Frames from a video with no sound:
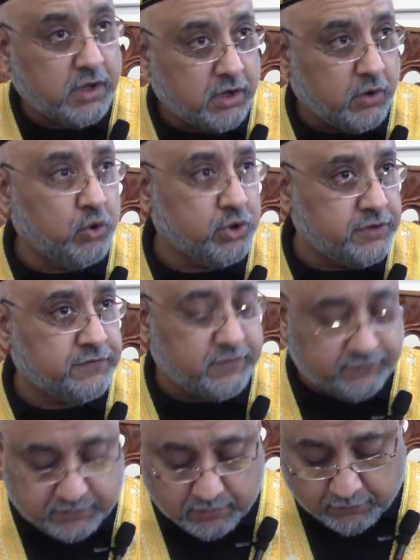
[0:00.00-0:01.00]
orders
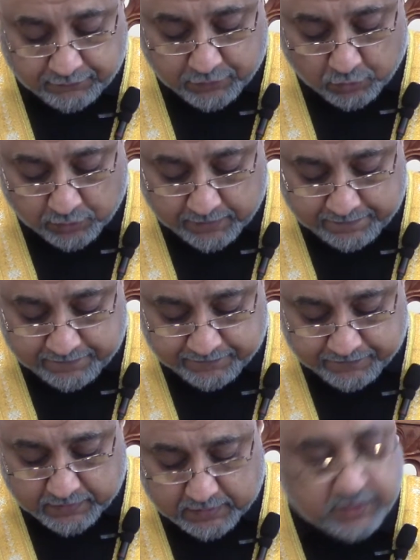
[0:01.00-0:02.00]
of
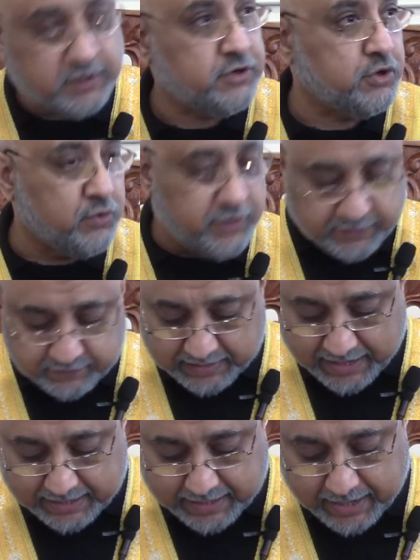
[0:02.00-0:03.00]
Europe, the notorious
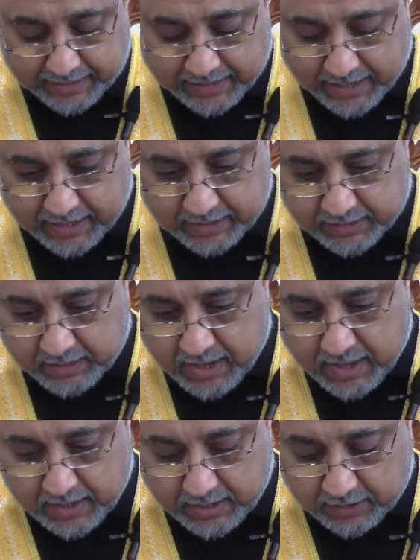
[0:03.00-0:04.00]

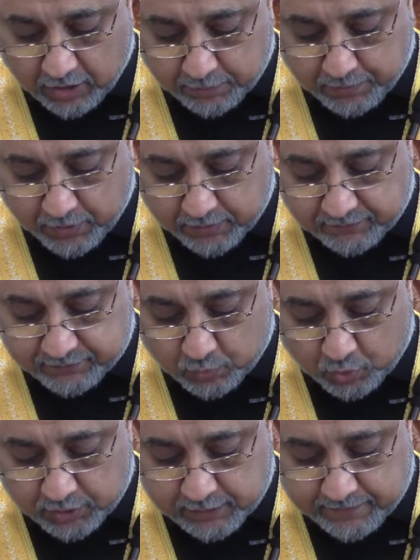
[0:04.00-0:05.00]
KKK in our part of the
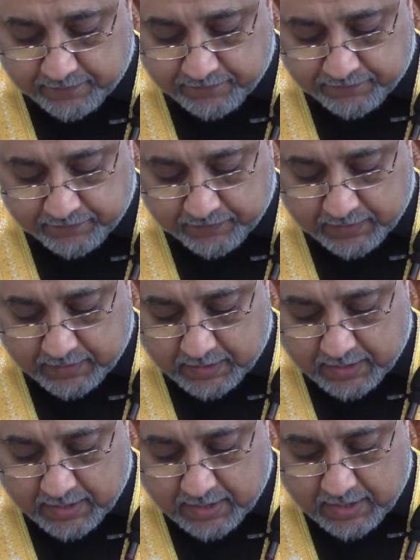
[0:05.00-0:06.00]
world.
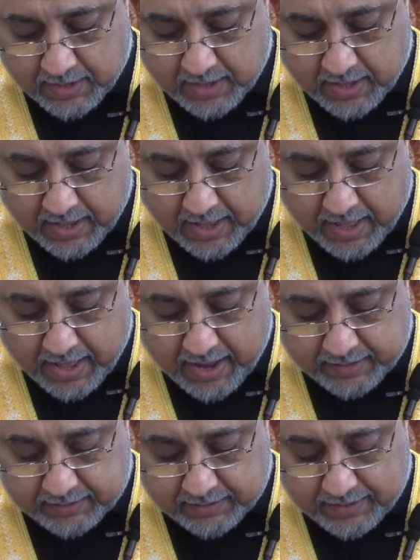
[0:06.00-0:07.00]

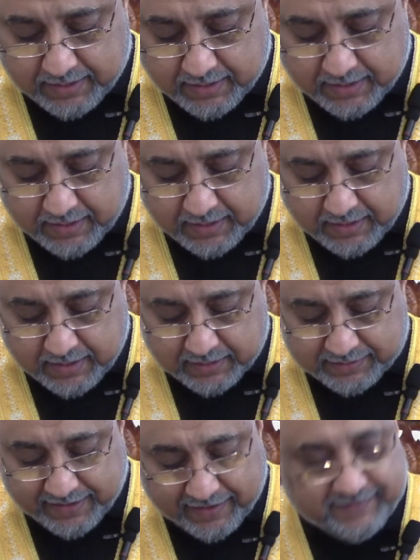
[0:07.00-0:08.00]

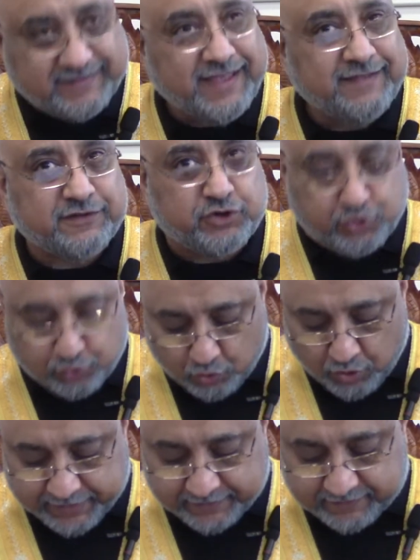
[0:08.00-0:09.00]
And this is
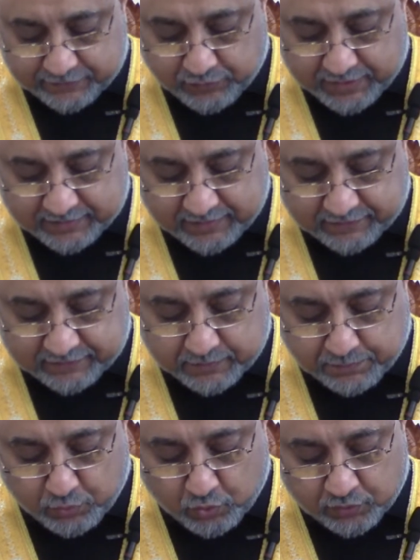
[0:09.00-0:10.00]
drawing strength and
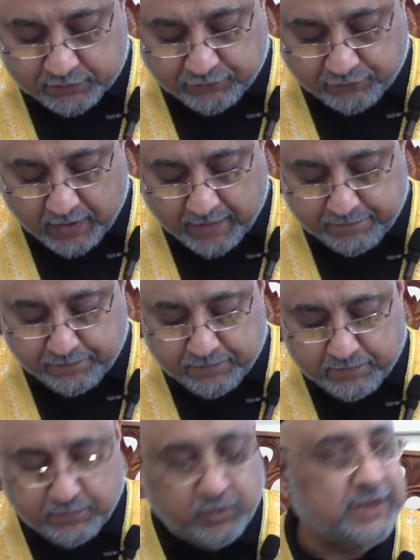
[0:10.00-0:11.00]
support
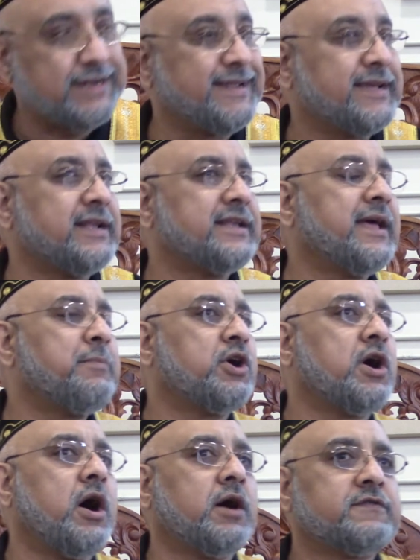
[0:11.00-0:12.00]
from political
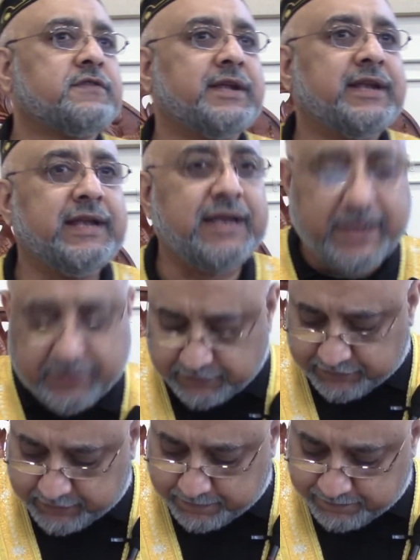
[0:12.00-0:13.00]
demagogues and
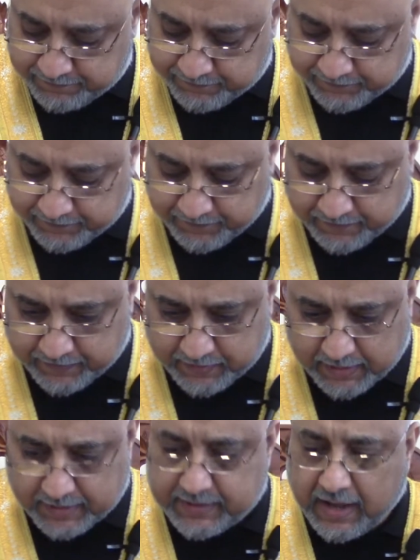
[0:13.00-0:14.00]
leadership
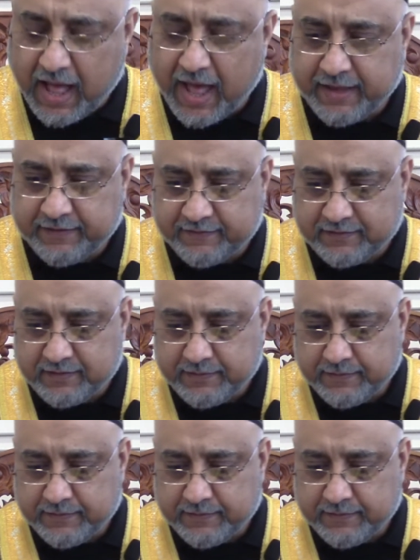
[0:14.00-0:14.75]
in the highest